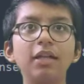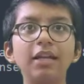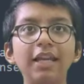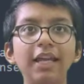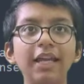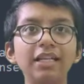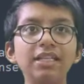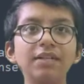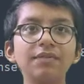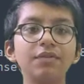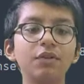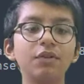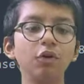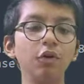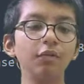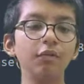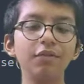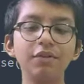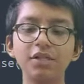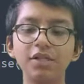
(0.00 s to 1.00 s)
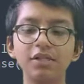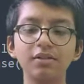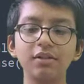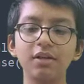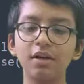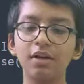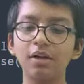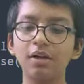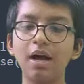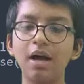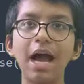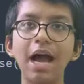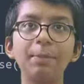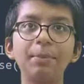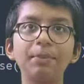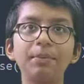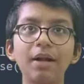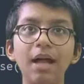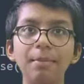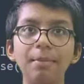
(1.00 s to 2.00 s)
negative slope, which is a
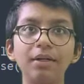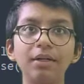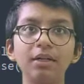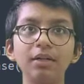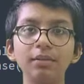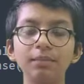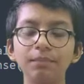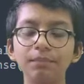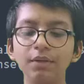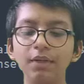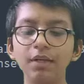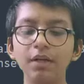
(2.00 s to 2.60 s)
hyperparameter,